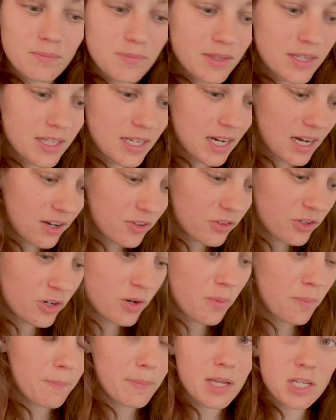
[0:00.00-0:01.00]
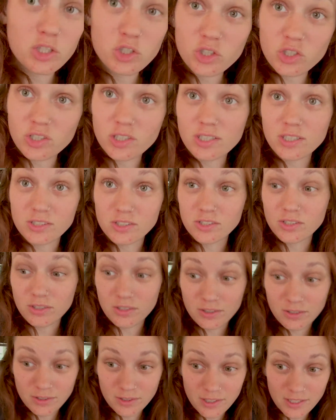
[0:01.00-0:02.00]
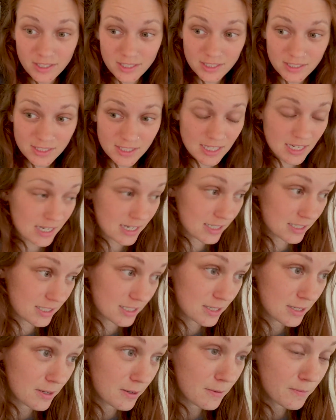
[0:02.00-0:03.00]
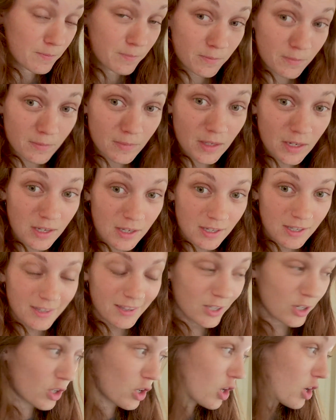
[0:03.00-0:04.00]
The other major concern is that there